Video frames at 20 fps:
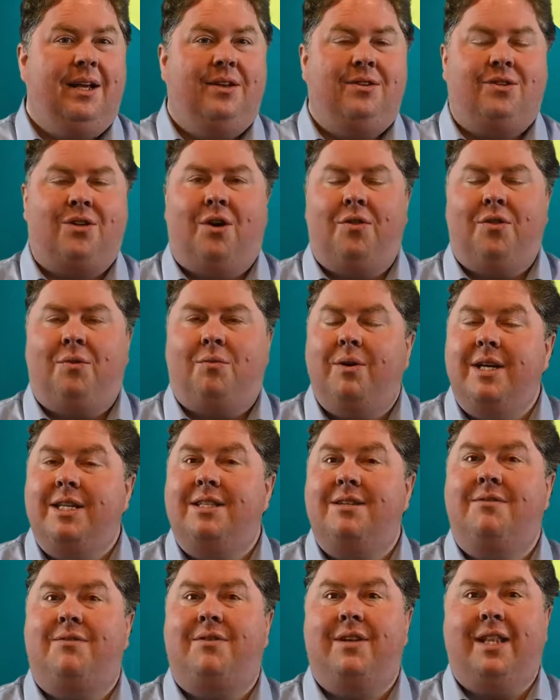So the
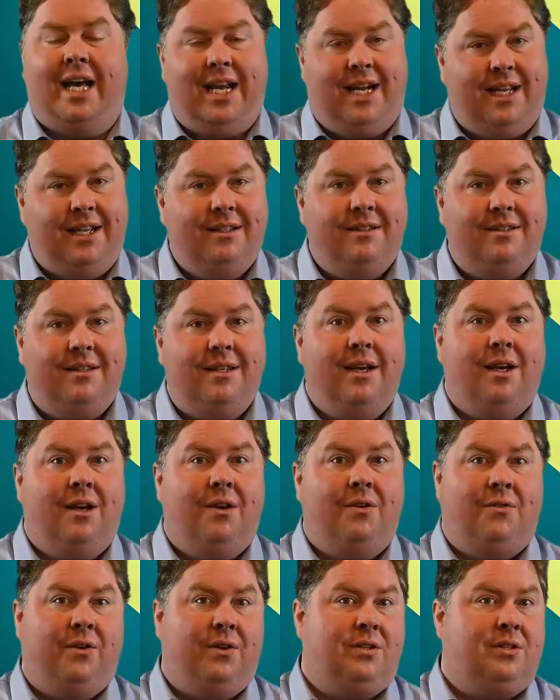reason for that is,
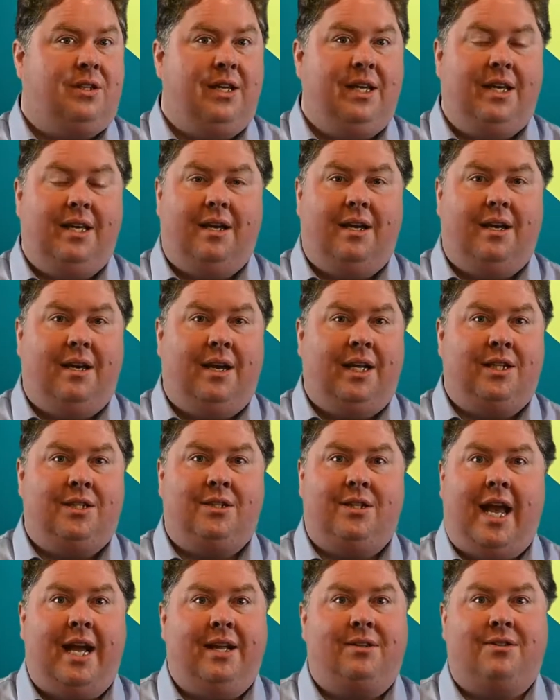firstly,
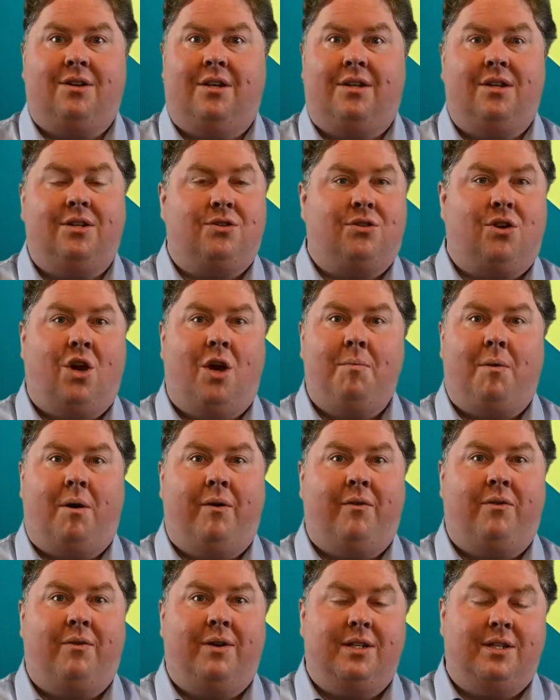it's outside the scope
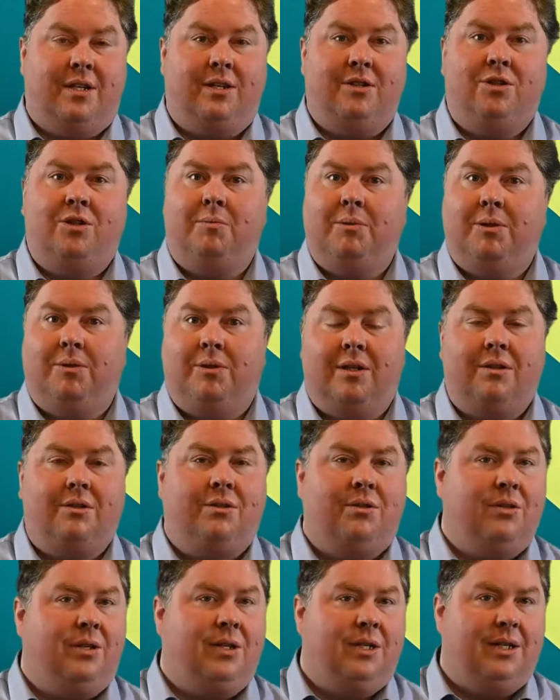of a residential builder
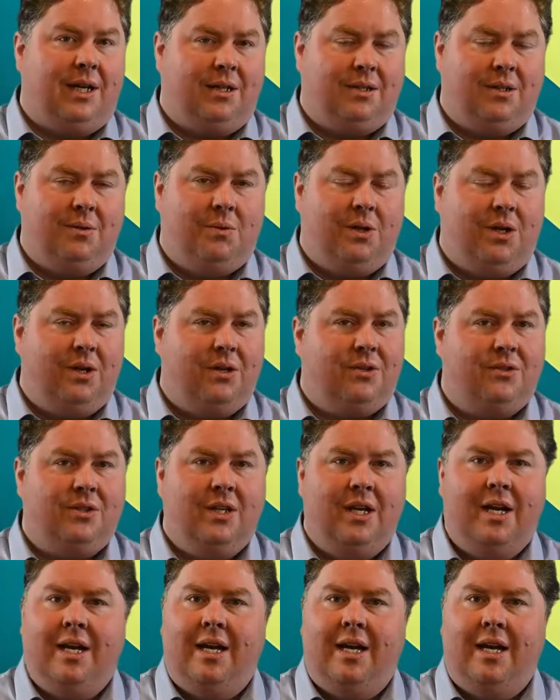to conduct the works.